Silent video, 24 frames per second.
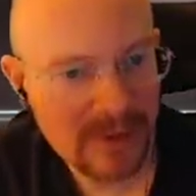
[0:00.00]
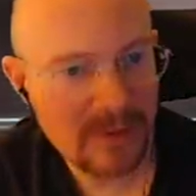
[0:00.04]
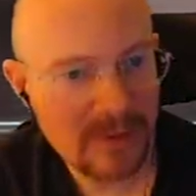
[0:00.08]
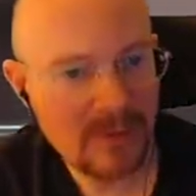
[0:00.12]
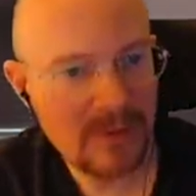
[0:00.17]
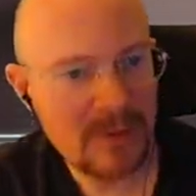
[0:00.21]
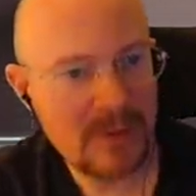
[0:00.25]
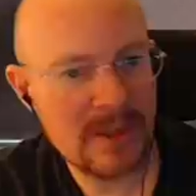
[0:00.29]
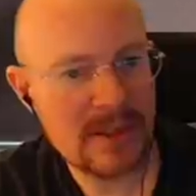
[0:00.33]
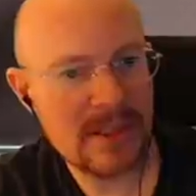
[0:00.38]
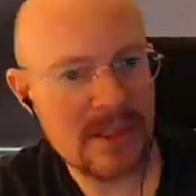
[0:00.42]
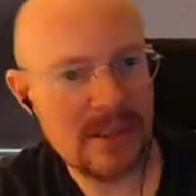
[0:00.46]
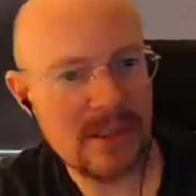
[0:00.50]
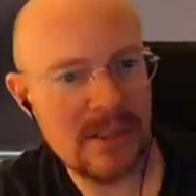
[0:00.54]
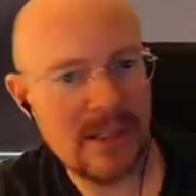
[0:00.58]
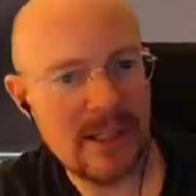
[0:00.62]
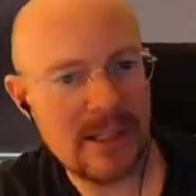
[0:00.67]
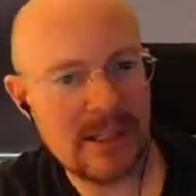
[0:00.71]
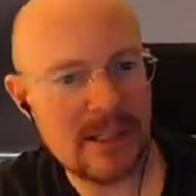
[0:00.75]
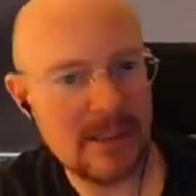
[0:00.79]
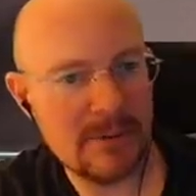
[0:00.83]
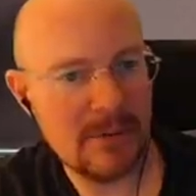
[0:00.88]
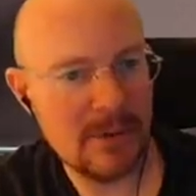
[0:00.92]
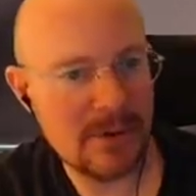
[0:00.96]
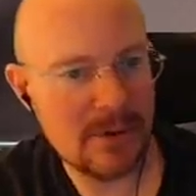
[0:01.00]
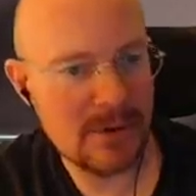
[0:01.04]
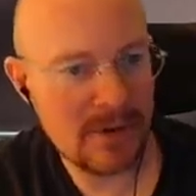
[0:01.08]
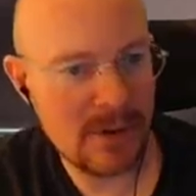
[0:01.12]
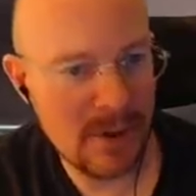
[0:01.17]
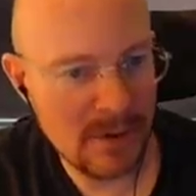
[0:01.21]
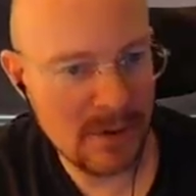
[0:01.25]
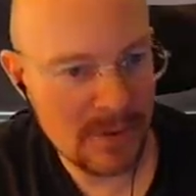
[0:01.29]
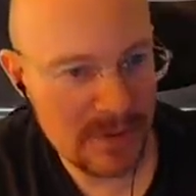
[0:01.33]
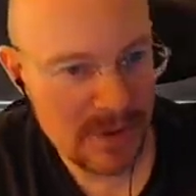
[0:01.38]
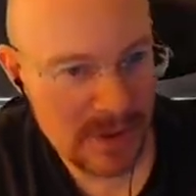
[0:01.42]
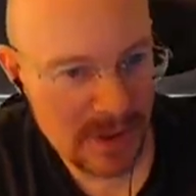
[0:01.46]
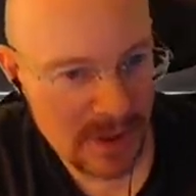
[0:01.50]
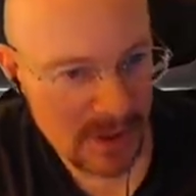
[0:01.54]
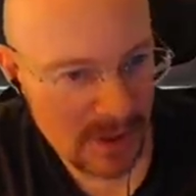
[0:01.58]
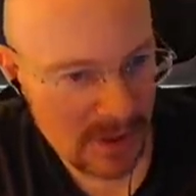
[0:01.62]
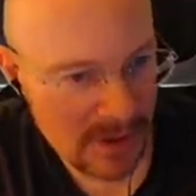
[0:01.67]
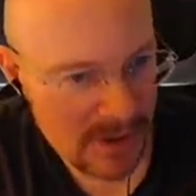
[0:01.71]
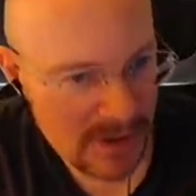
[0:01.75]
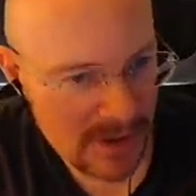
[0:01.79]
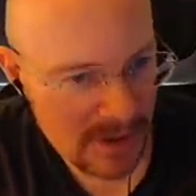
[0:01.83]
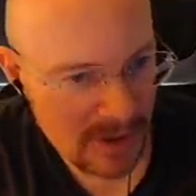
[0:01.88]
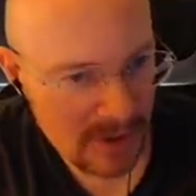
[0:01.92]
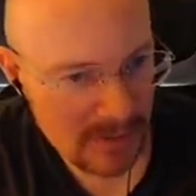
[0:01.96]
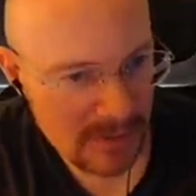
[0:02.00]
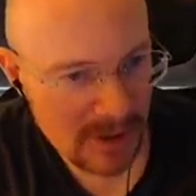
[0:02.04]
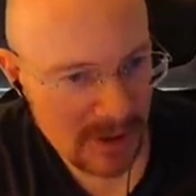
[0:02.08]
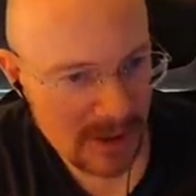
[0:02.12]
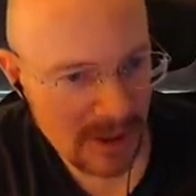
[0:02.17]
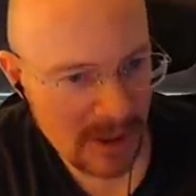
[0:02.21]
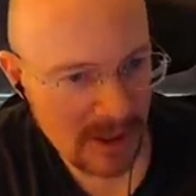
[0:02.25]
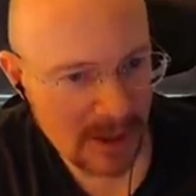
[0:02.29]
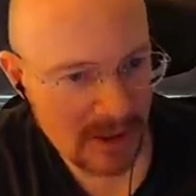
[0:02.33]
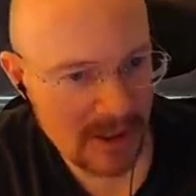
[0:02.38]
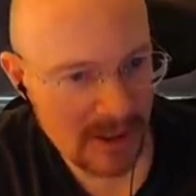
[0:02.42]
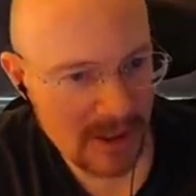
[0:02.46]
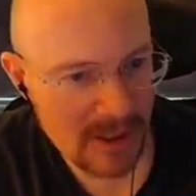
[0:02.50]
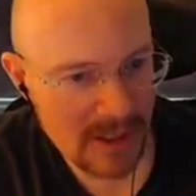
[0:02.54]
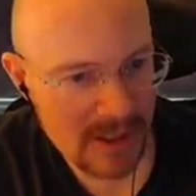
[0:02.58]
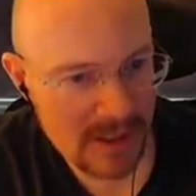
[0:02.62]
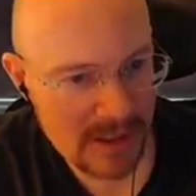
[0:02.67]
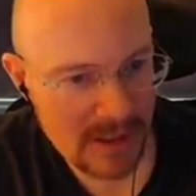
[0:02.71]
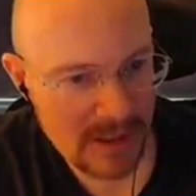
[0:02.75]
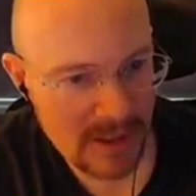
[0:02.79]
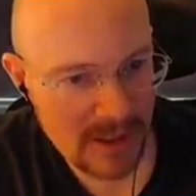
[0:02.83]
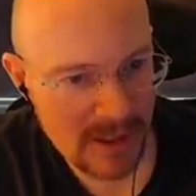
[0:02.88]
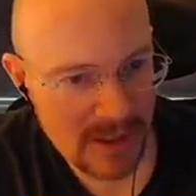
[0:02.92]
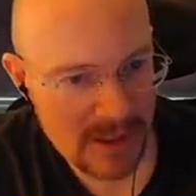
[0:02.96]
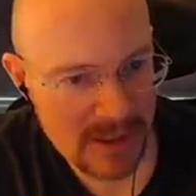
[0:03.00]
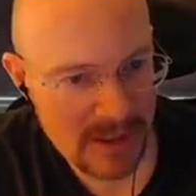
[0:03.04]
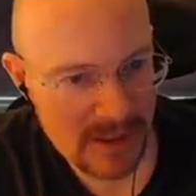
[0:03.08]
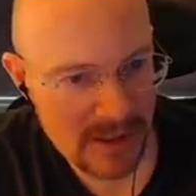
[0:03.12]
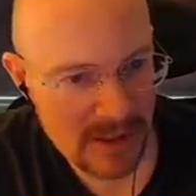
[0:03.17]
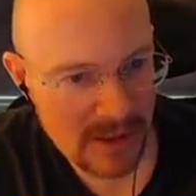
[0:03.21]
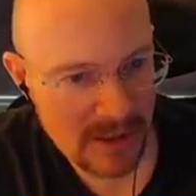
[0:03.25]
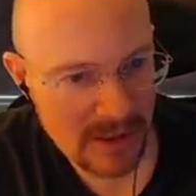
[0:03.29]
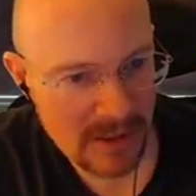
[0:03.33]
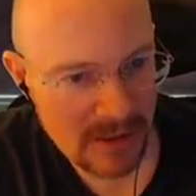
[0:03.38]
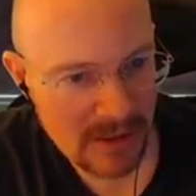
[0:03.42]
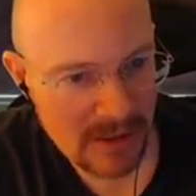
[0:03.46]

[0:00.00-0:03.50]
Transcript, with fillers: with selectable drones here? So it'd be like this, this.